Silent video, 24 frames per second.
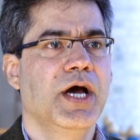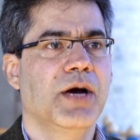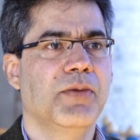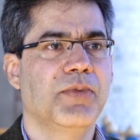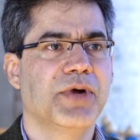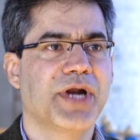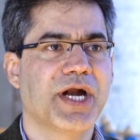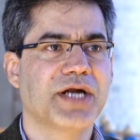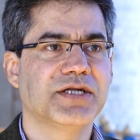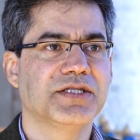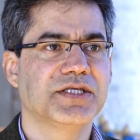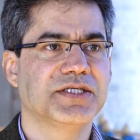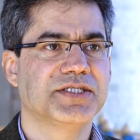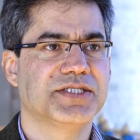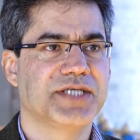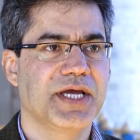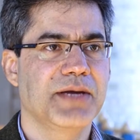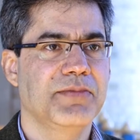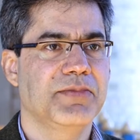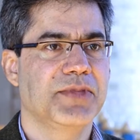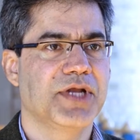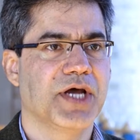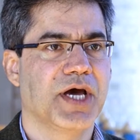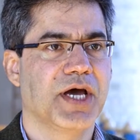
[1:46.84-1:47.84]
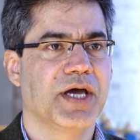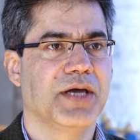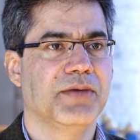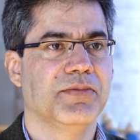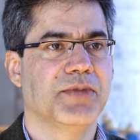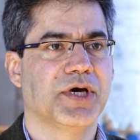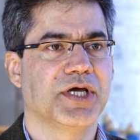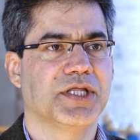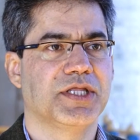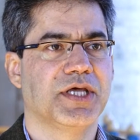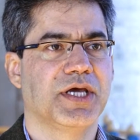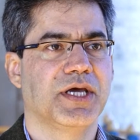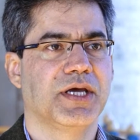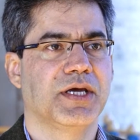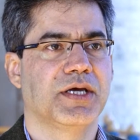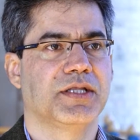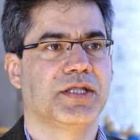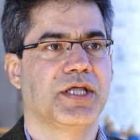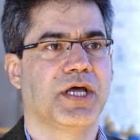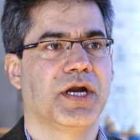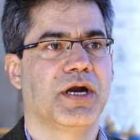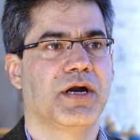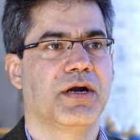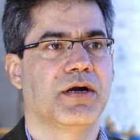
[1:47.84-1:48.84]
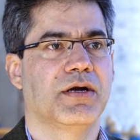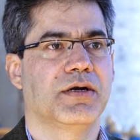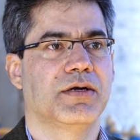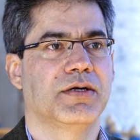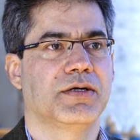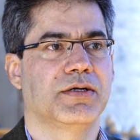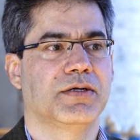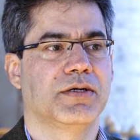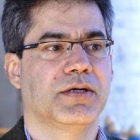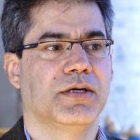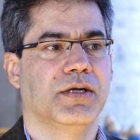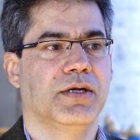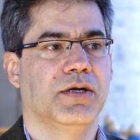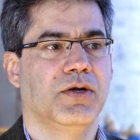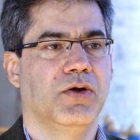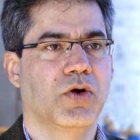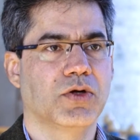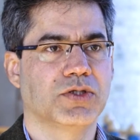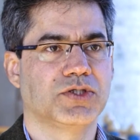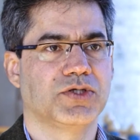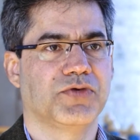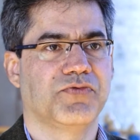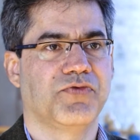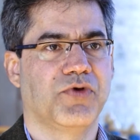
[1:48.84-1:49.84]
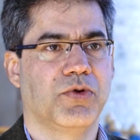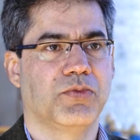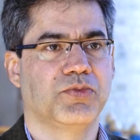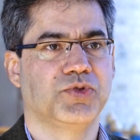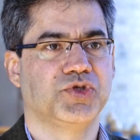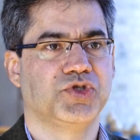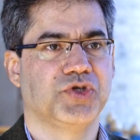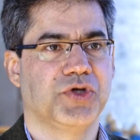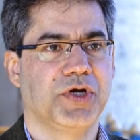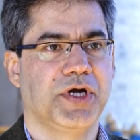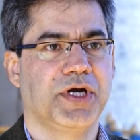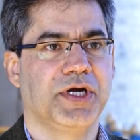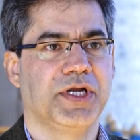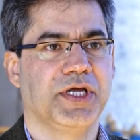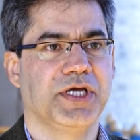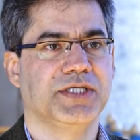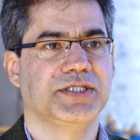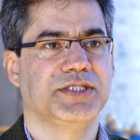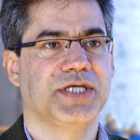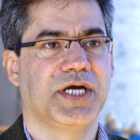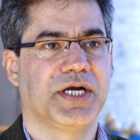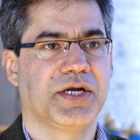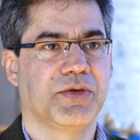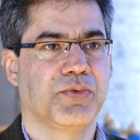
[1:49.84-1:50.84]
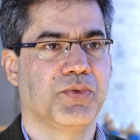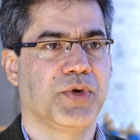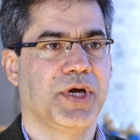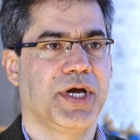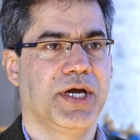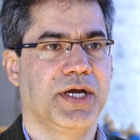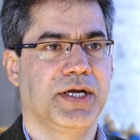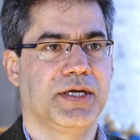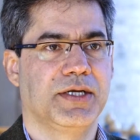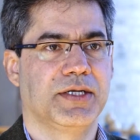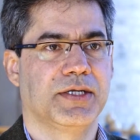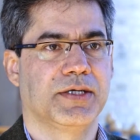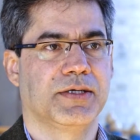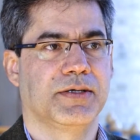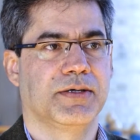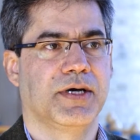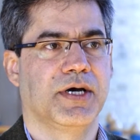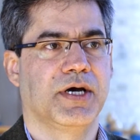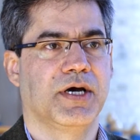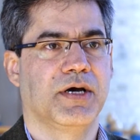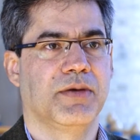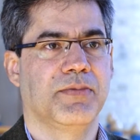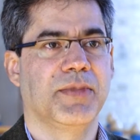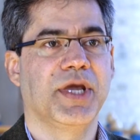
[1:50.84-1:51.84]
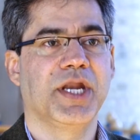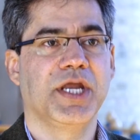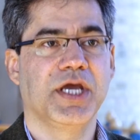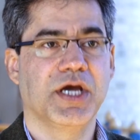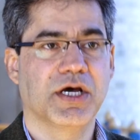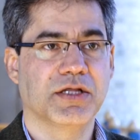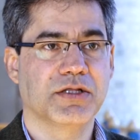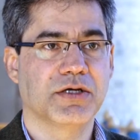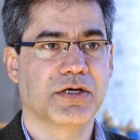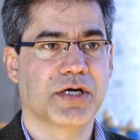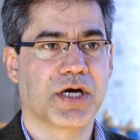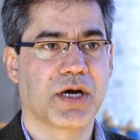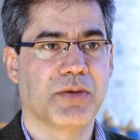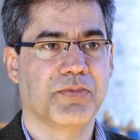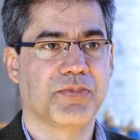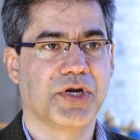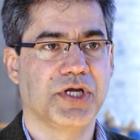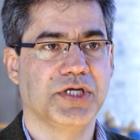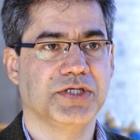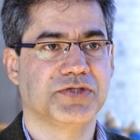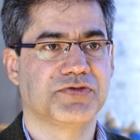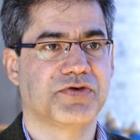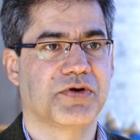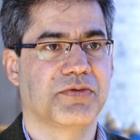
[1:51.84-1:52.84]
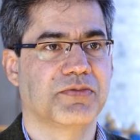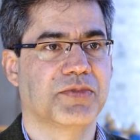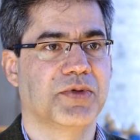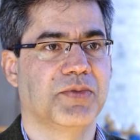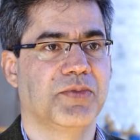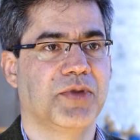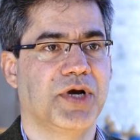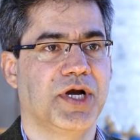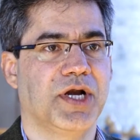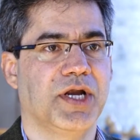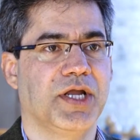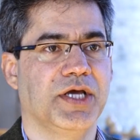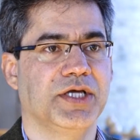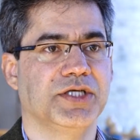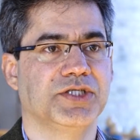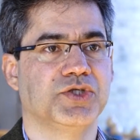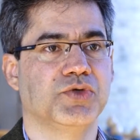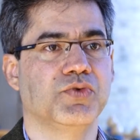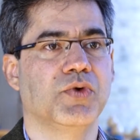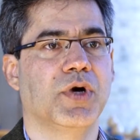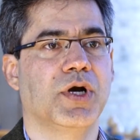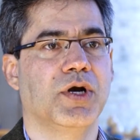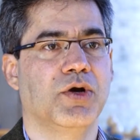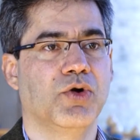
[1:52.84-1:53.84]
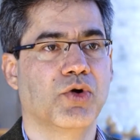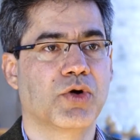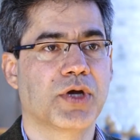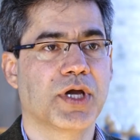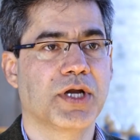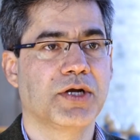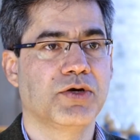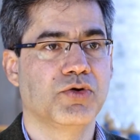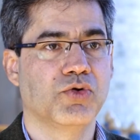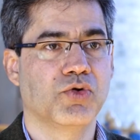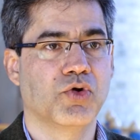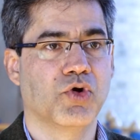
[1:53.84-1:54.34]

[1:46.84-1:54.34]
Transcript: But at the same time, I think there are lots of opportunities that await many other companies from the Middle East who are looking to